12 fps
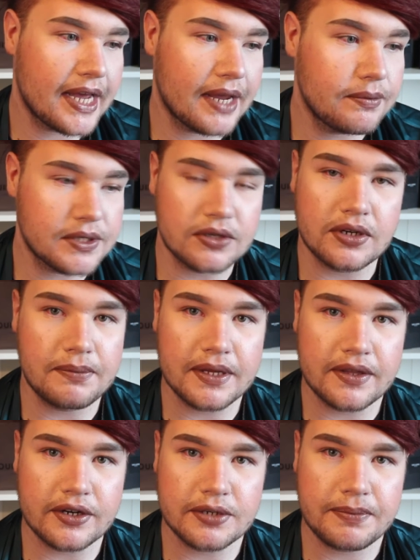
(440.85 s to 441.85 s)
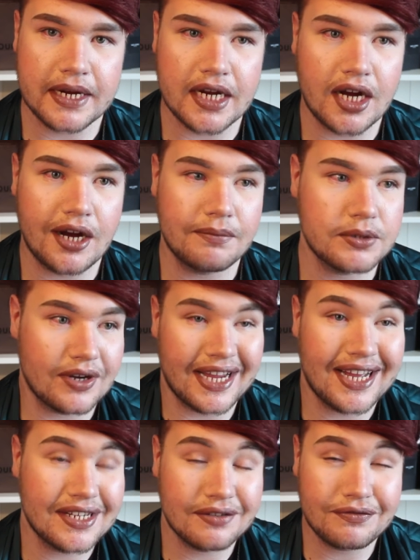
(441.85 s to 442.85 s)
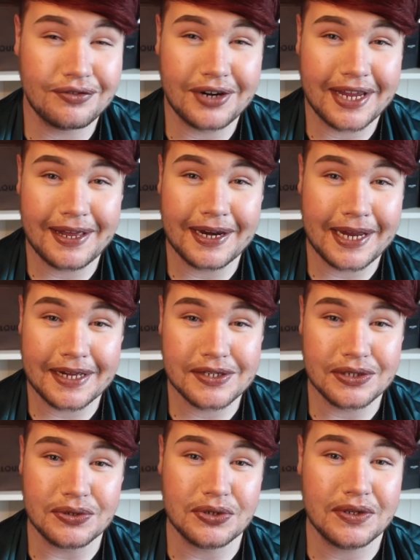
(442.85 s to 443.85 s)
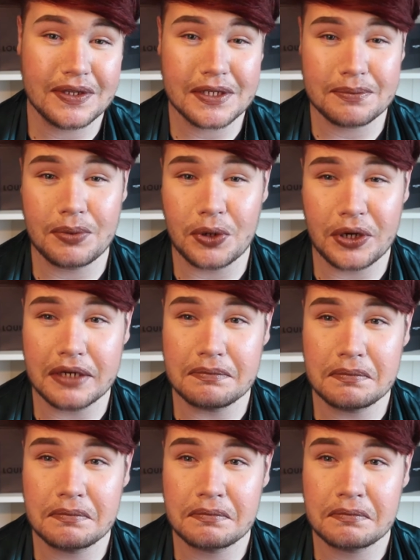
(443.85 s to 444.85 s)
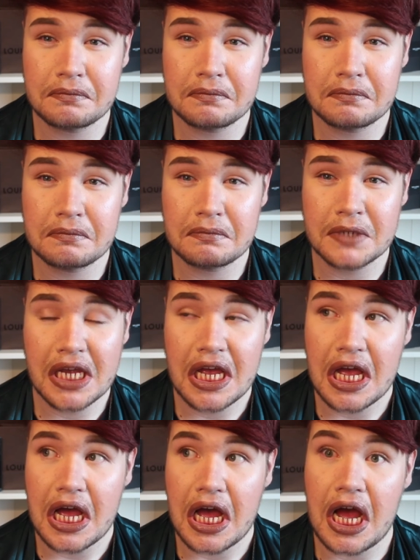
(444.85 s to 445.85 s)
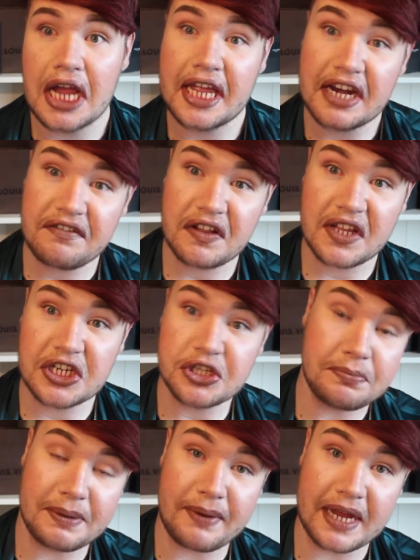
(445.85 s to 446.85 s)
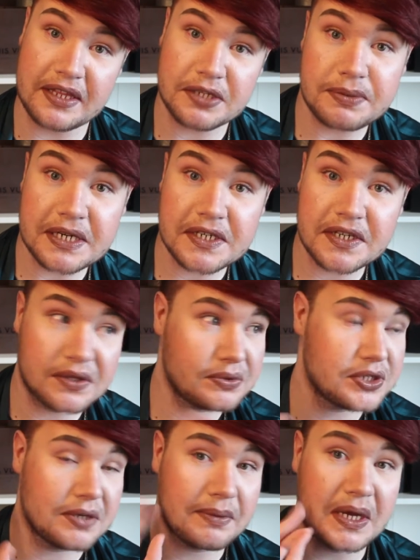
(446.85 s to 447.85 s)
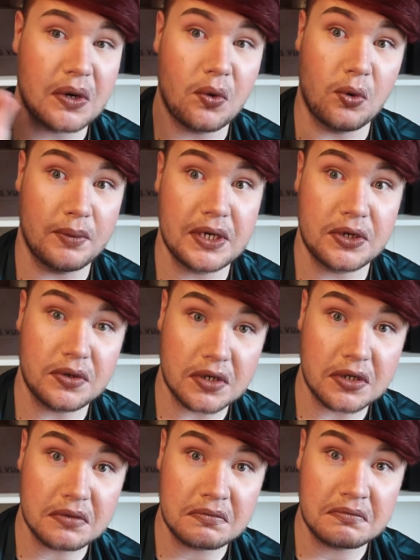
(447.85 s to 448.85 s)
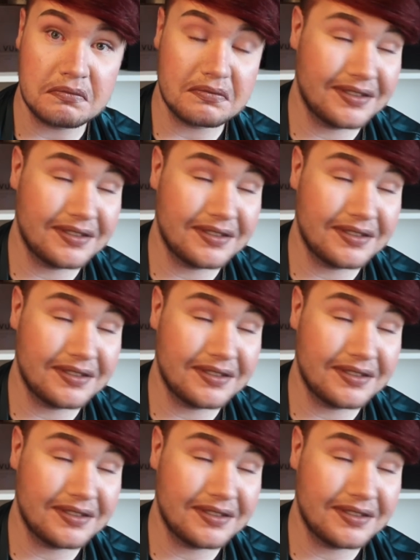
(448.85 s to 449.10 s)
I wasn't going to be there to pick it up, so I had to phone again and cancel. So at this point, I kind of felt like I shouldn't be buying this bracelet. There was some kind of omen going on.